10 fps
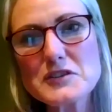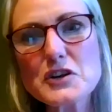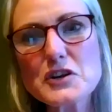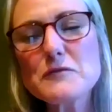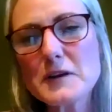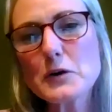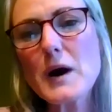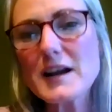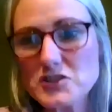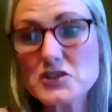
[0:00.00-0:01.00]
You're going to feel
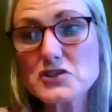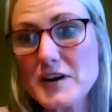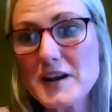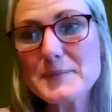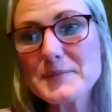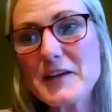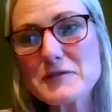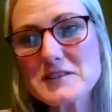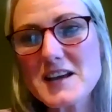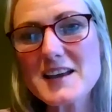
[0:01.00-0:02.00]
quite jittery if
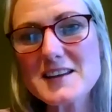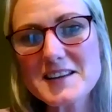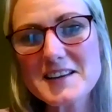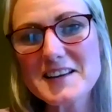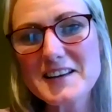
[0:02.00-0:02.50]
you take